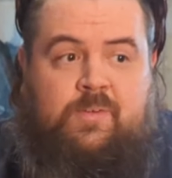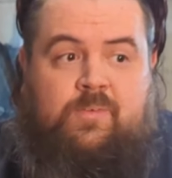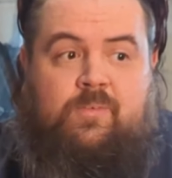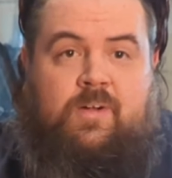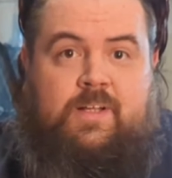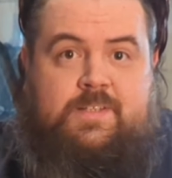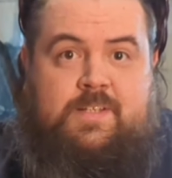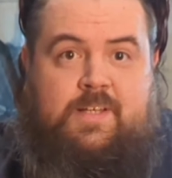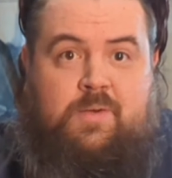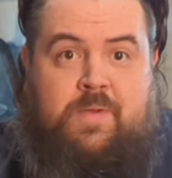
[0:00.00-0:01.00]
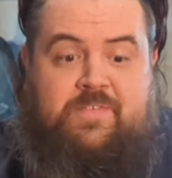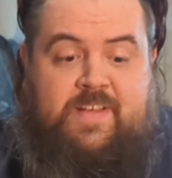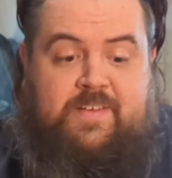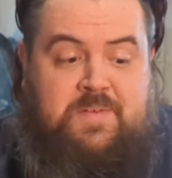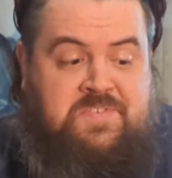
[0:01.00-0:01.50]
Right, we've
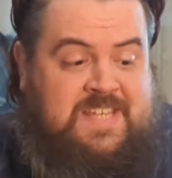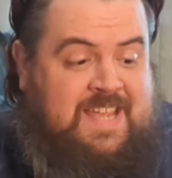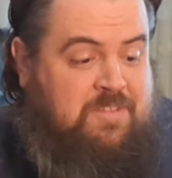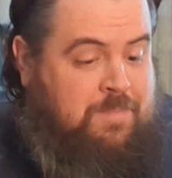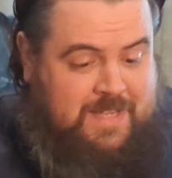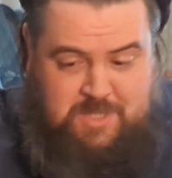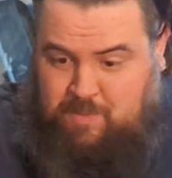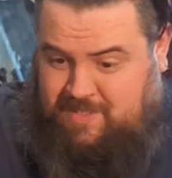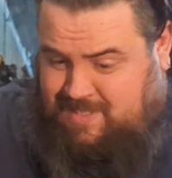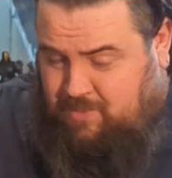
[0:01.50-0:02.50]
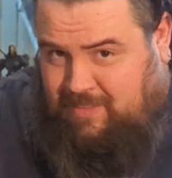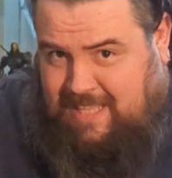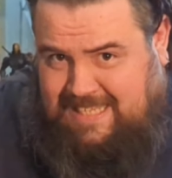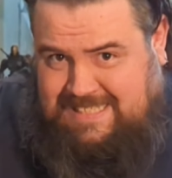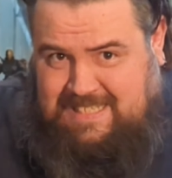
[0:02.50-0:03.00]
saved the biggest one until
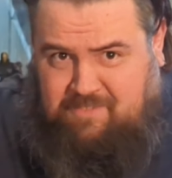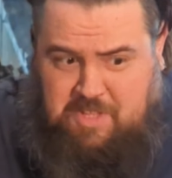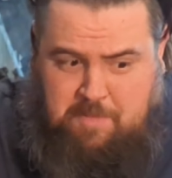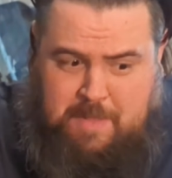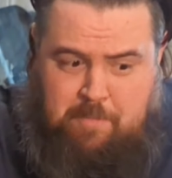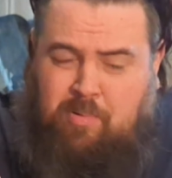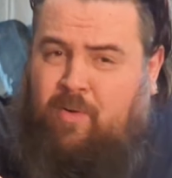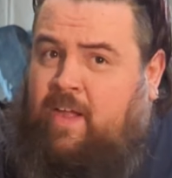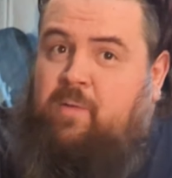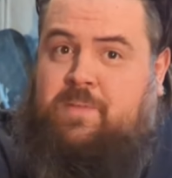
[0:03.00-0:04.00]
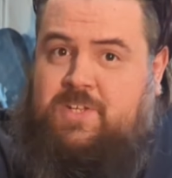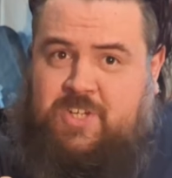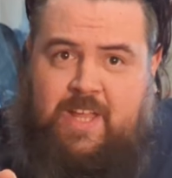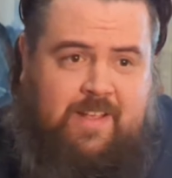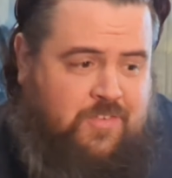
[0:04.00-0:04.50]
last. I've done a bit of pre-openage
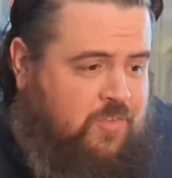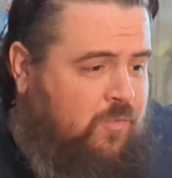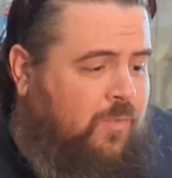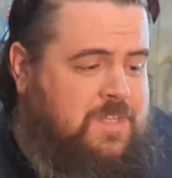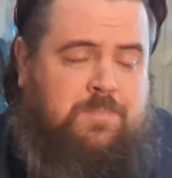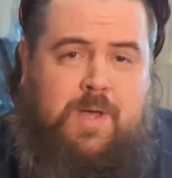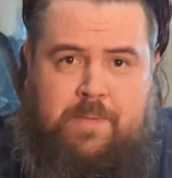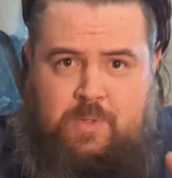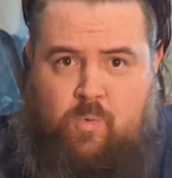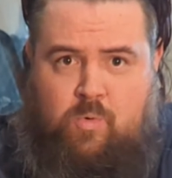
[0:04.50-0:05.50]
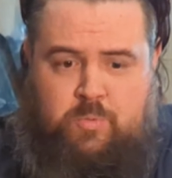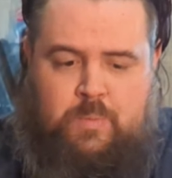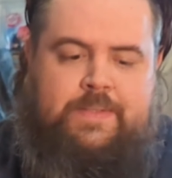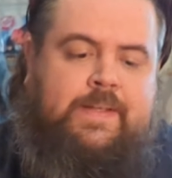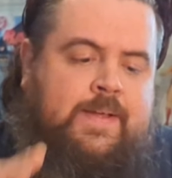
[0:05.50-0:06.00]
here because I thought this might be an awkward
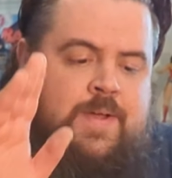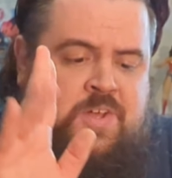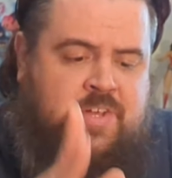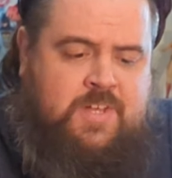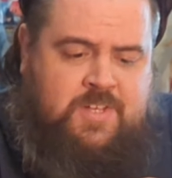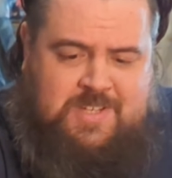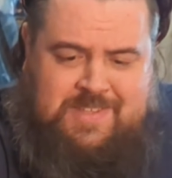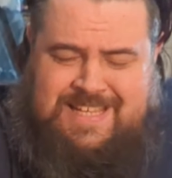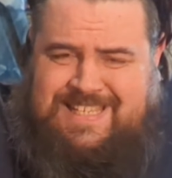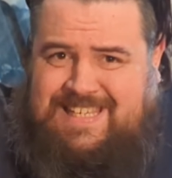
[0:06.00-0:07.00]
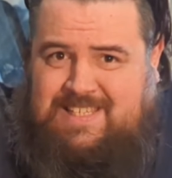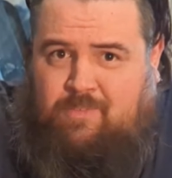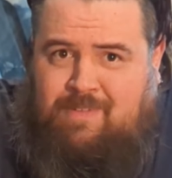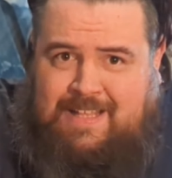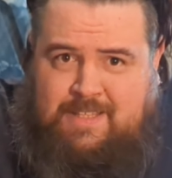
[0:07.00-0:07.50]
one. So this is a
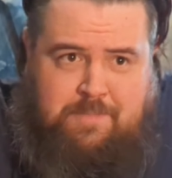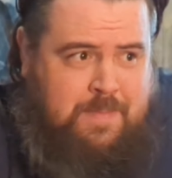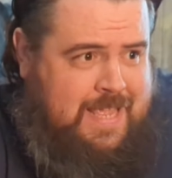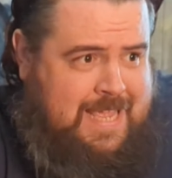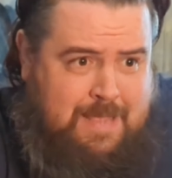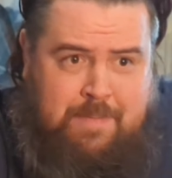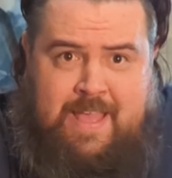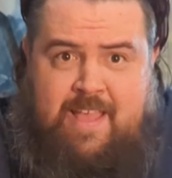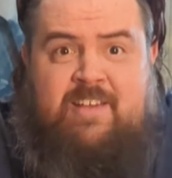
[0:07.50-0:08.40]
random eBay